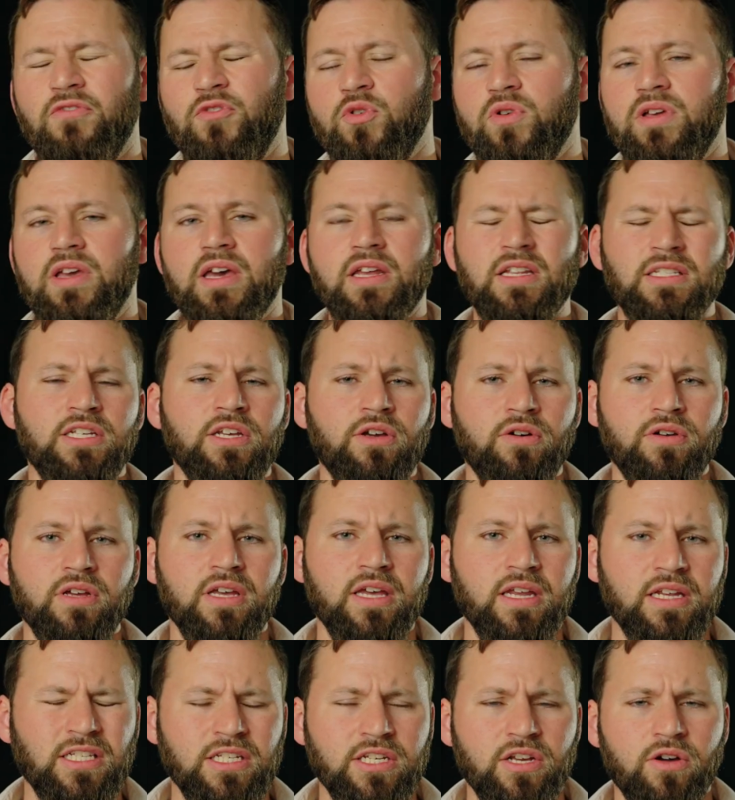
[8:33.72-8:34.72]
you can get a Toyota,
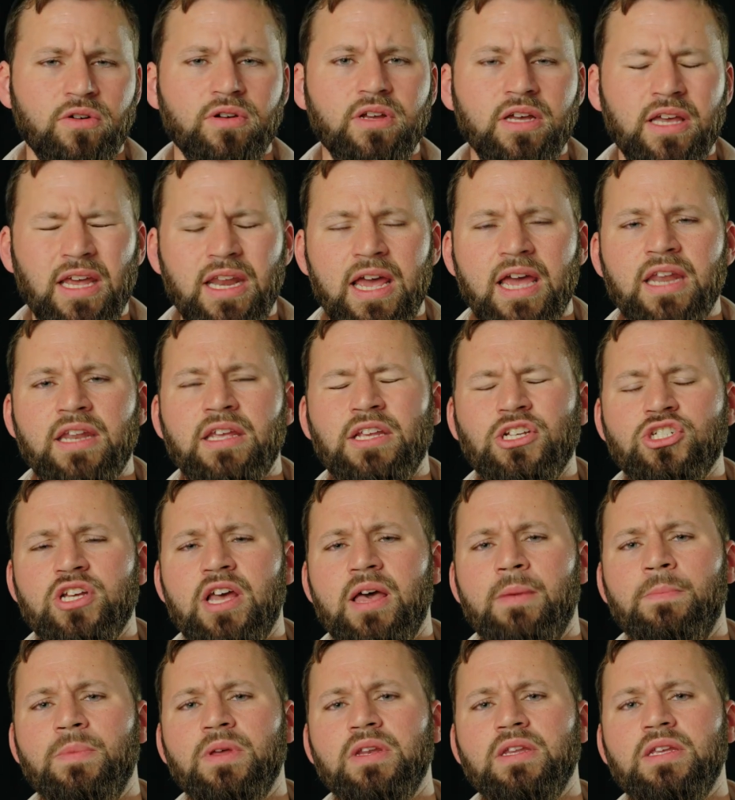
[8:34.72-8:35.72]
get a Toyota. Get any
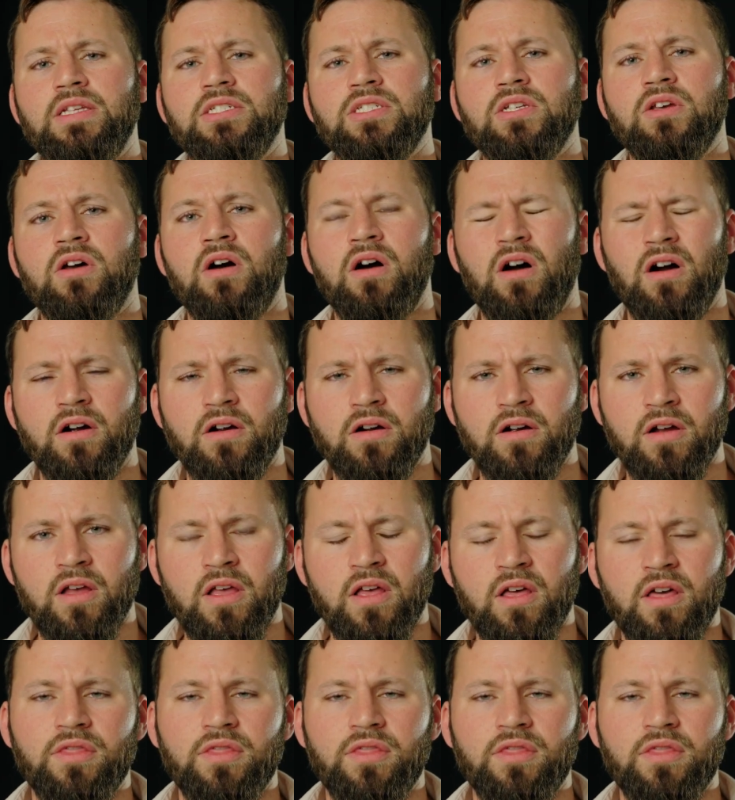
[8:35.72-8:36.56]
Japanese car.